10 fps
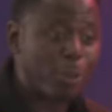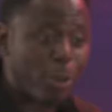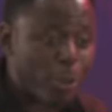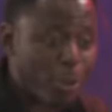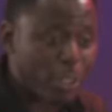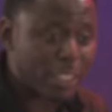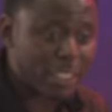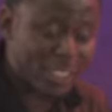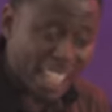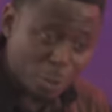you've done
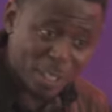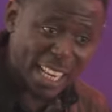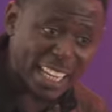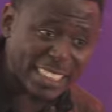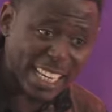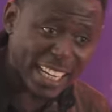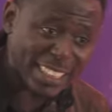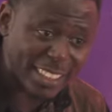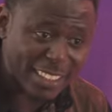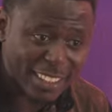wrong. Does that look like
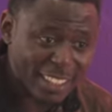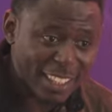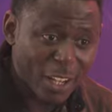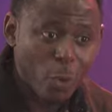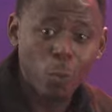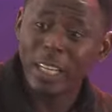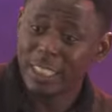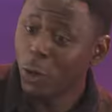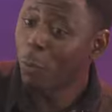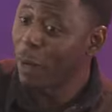anxiety?
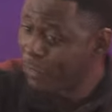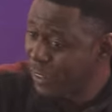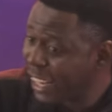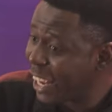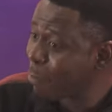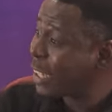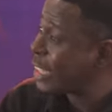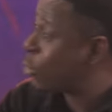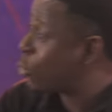Wakes you up at 3 a.m. and